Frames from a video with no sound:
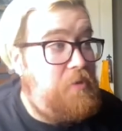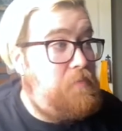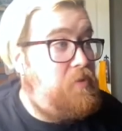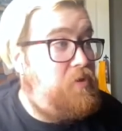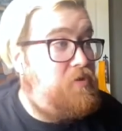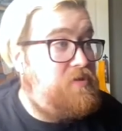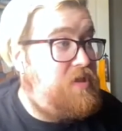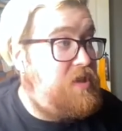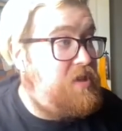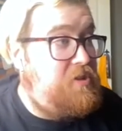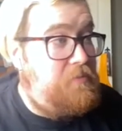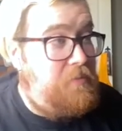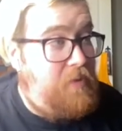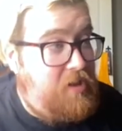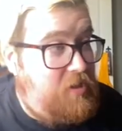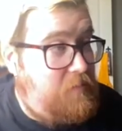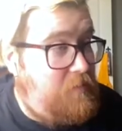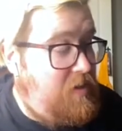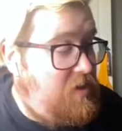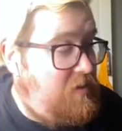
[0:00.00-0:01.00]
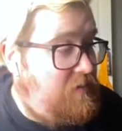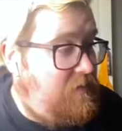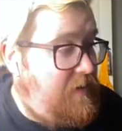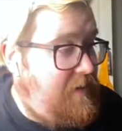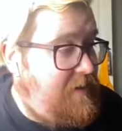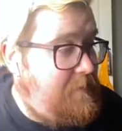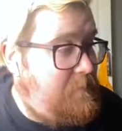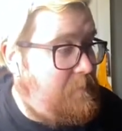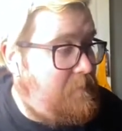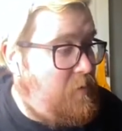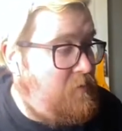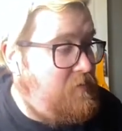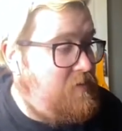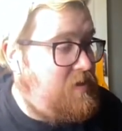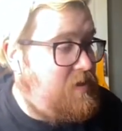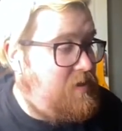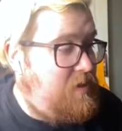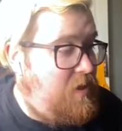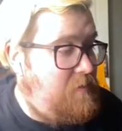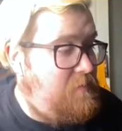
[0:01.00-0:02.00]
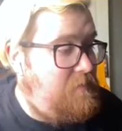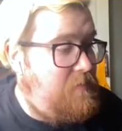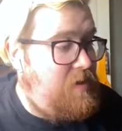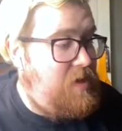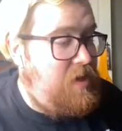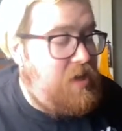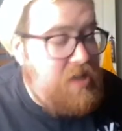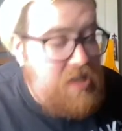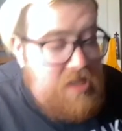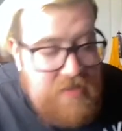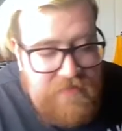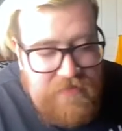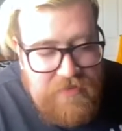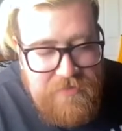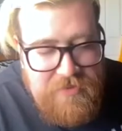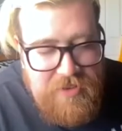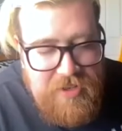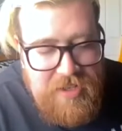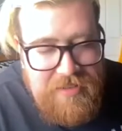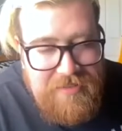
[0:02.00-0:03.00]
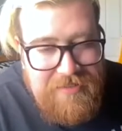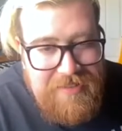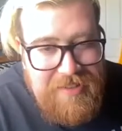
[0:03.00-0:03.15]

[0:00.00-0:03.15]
because they do want to meet the fans, but most of the time it is for money.